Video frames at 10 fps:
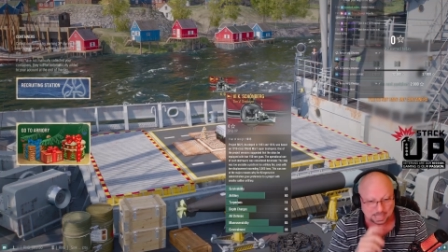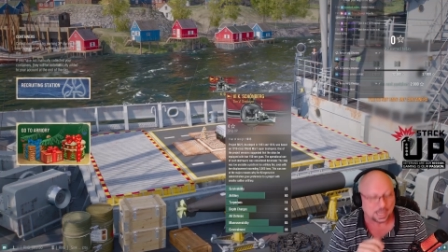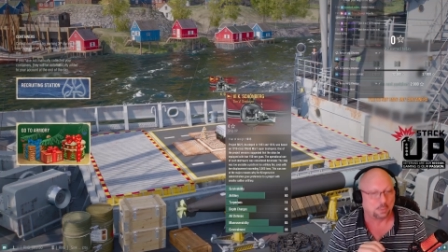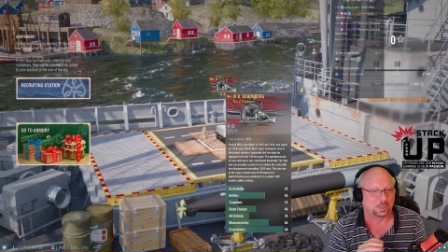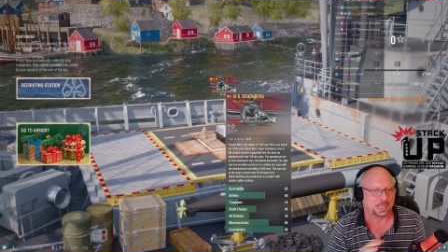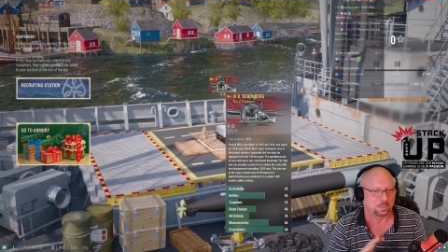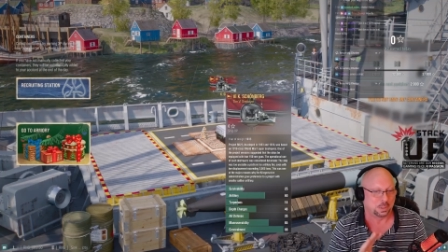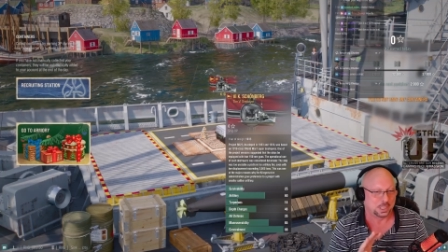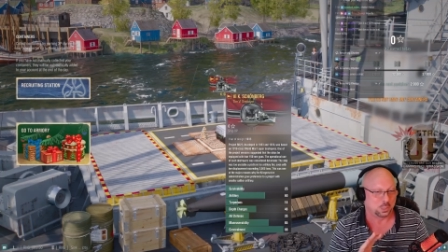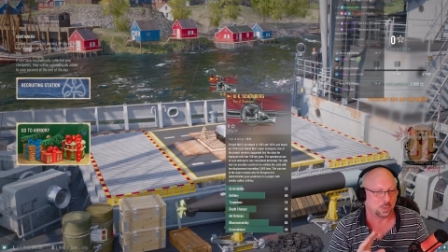well, let's put it
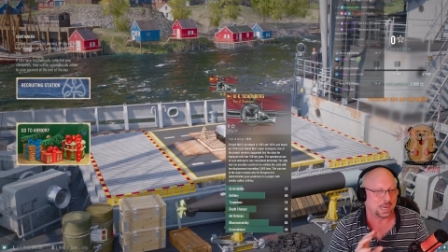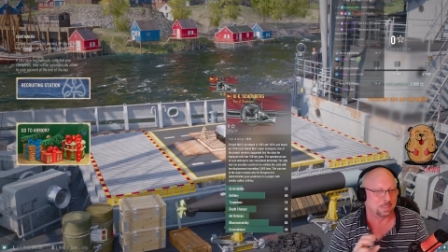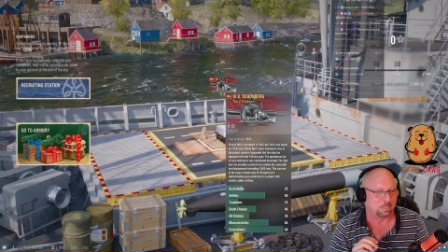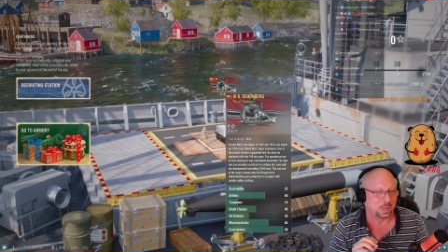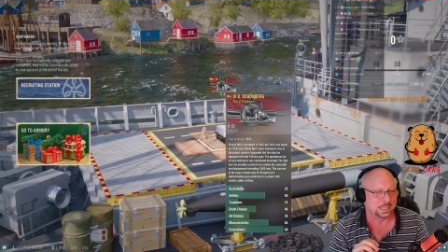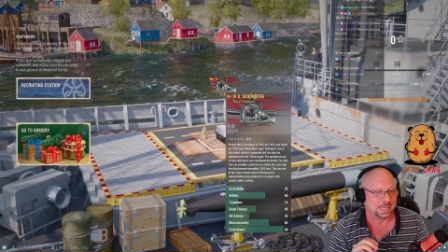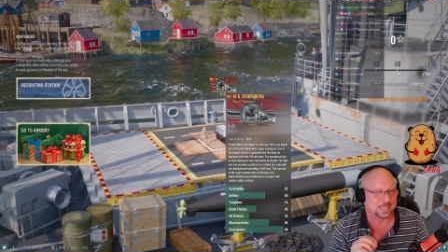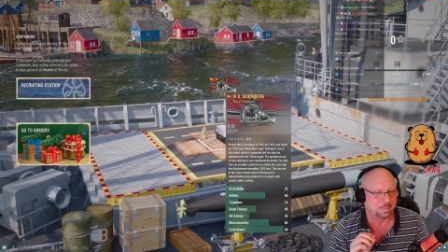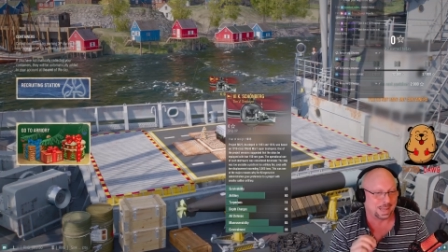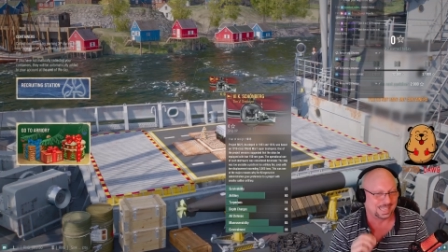this way. I can probably say it's
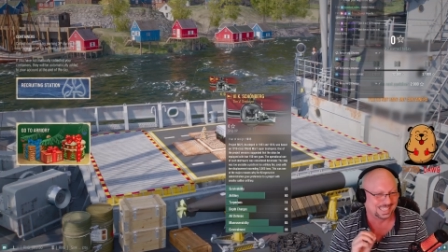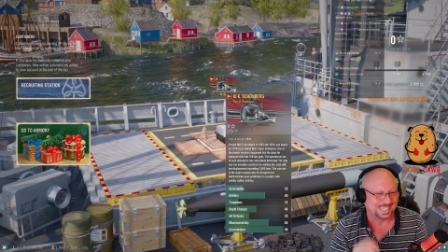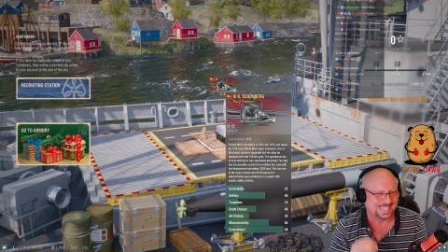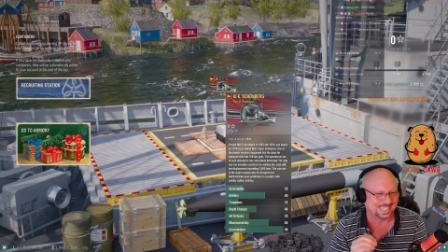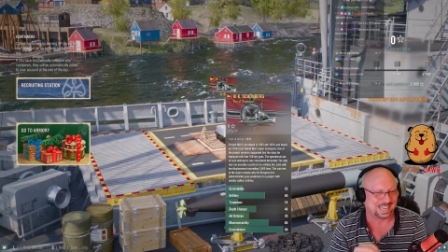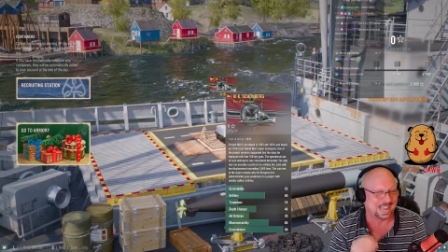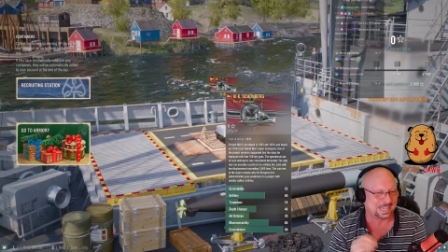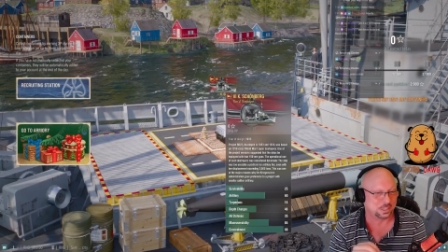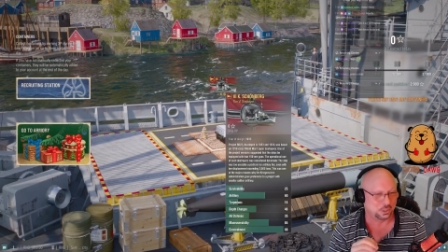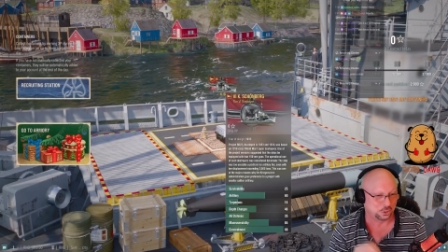my least
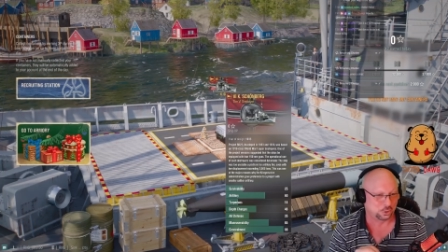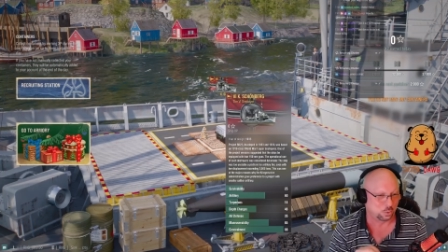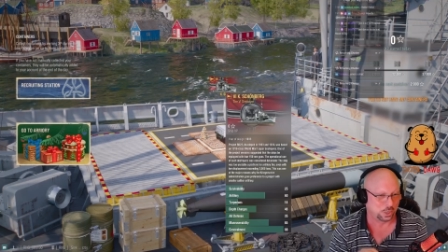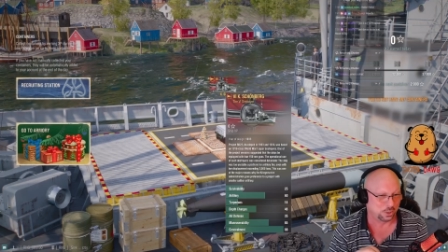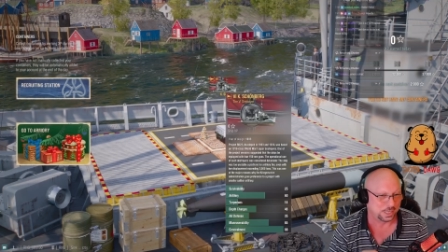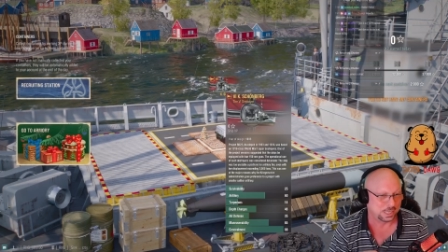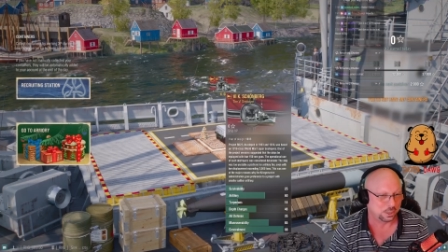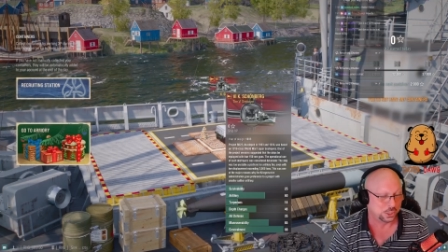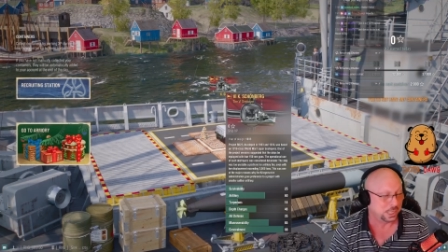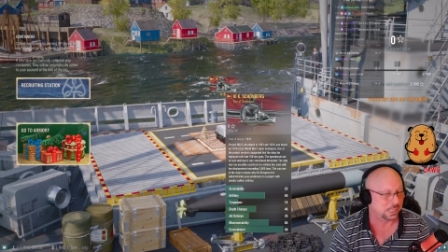liked destroyer at tier
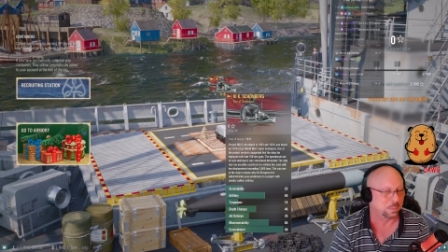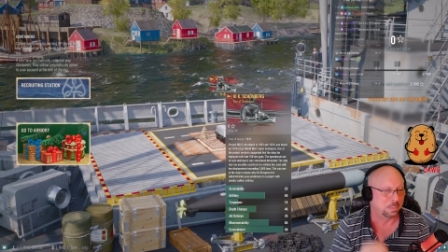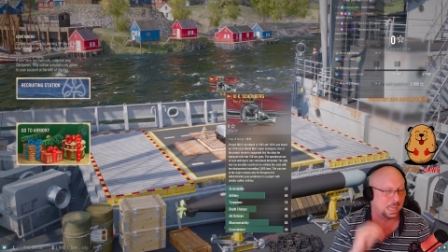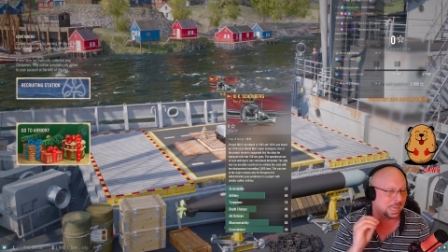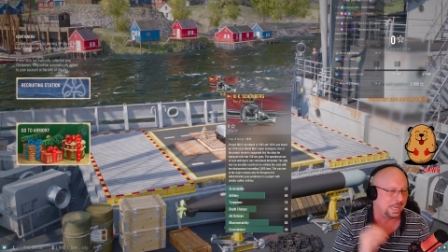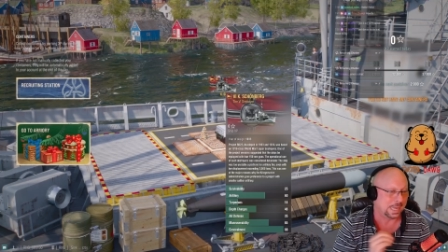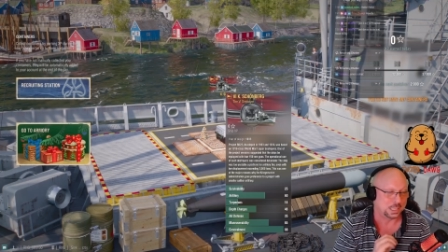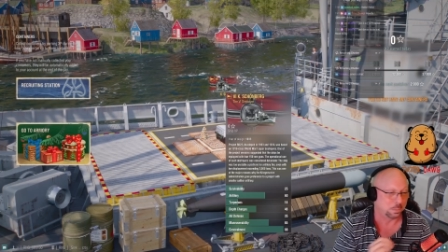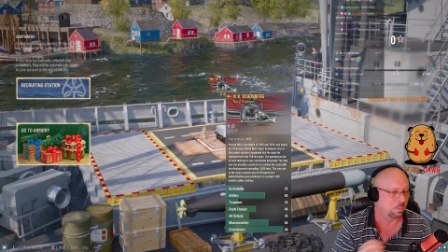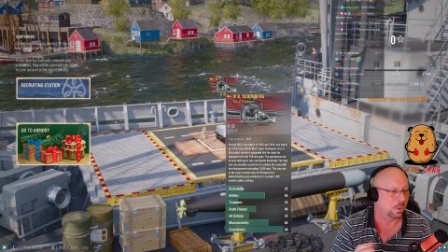6, but hey, it's
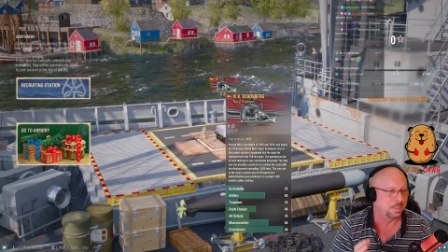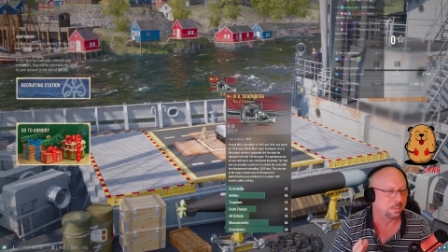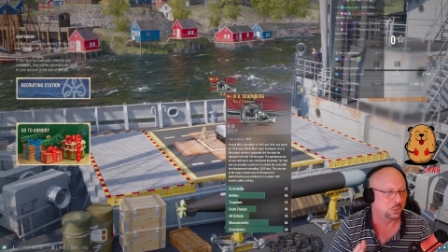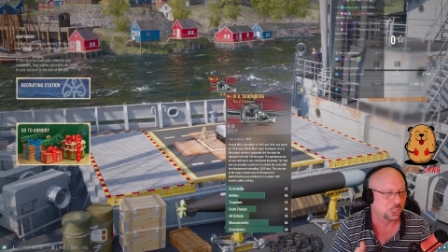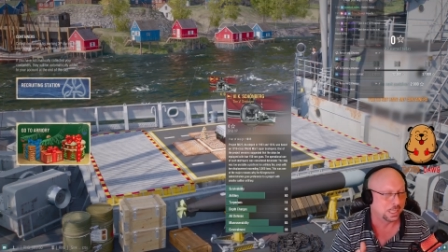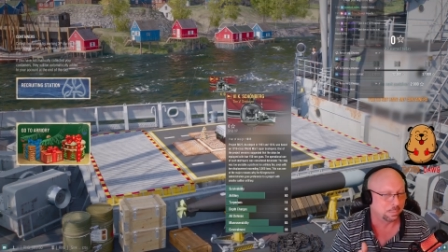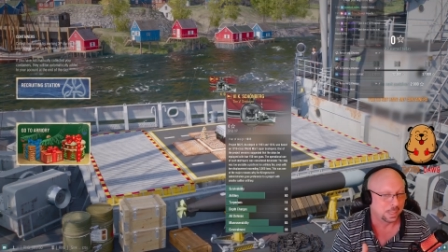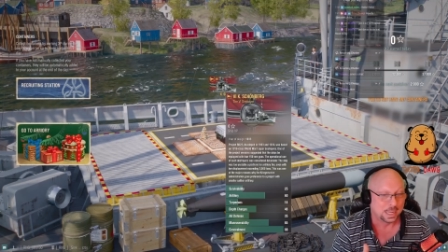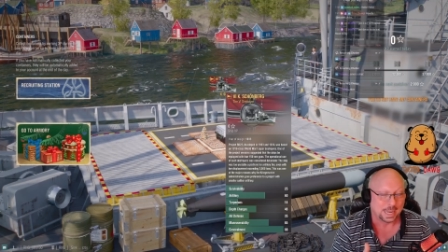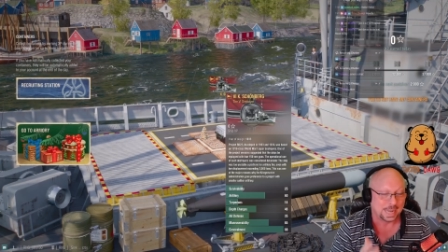a premium ship,
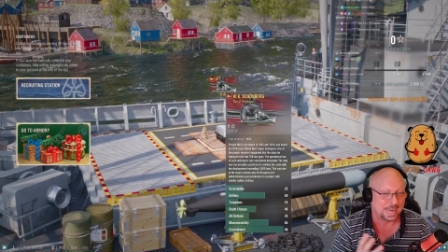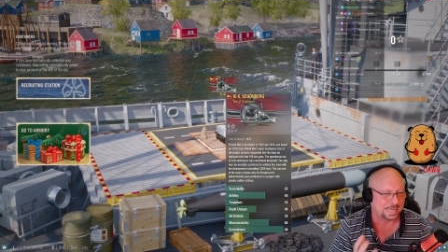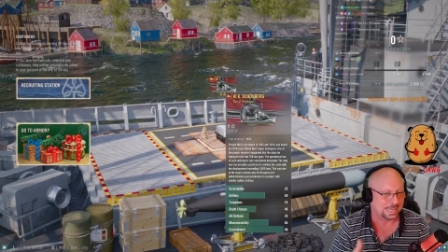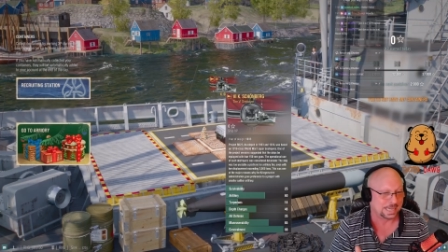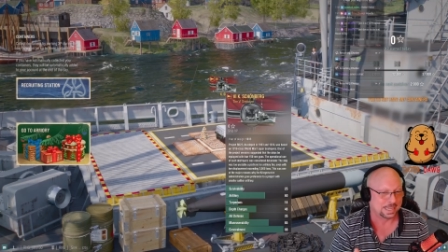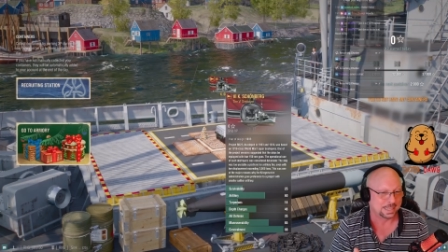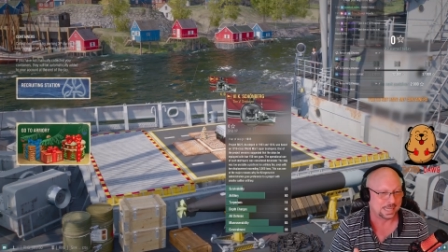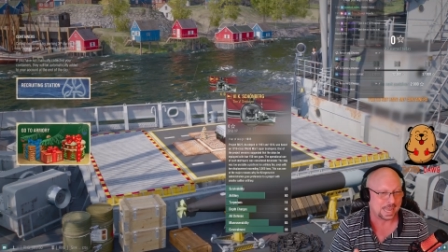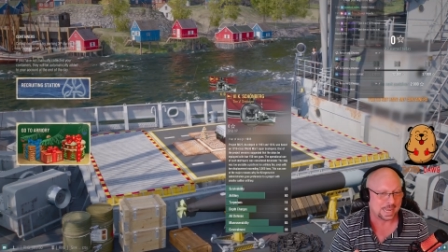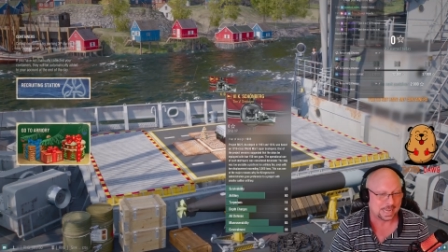and at the end of the
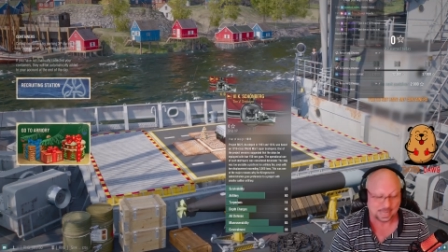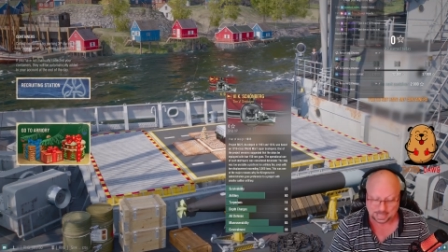day,